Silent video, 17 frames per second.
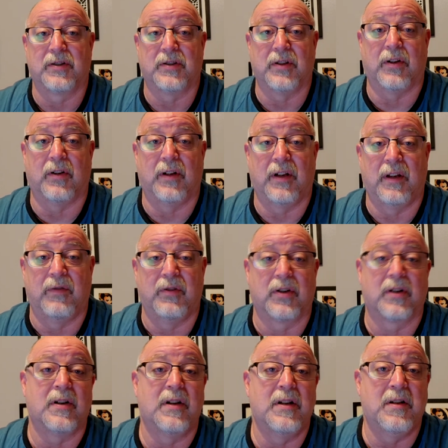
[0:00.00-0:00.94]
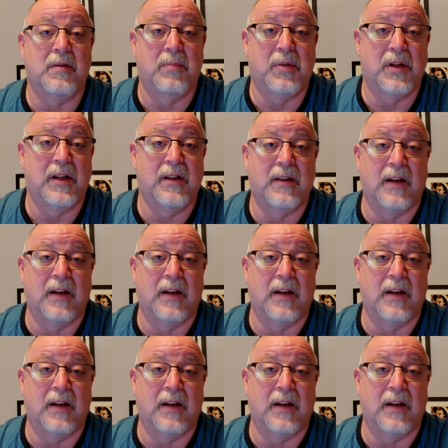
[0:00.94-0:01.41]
So if you're going to be